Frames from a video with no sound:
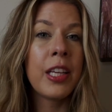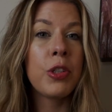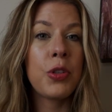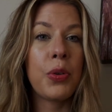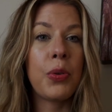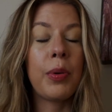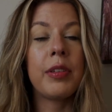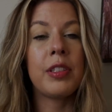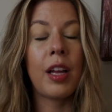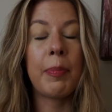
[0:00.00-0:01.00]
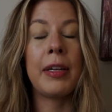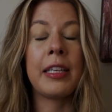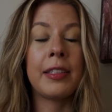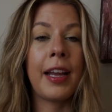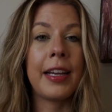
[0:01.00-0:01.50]
to stop an
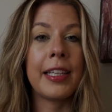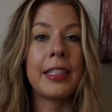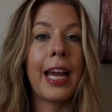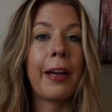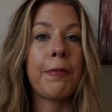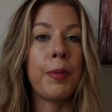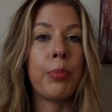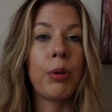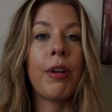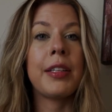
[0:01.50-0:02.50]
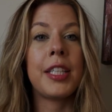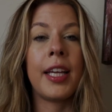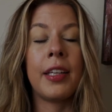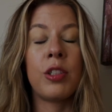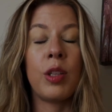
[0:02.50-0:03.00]
anxiety attack from
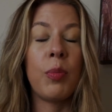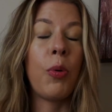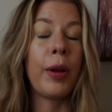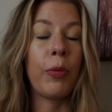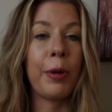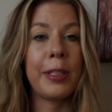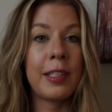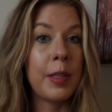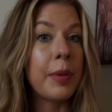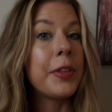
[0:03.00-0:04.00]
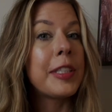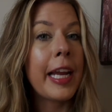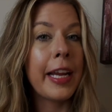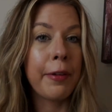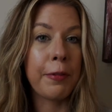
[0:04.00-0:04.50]
progressing to the point where it's
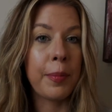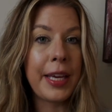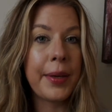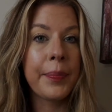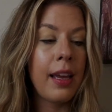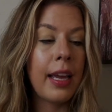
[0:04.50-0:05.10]
debilitating for me.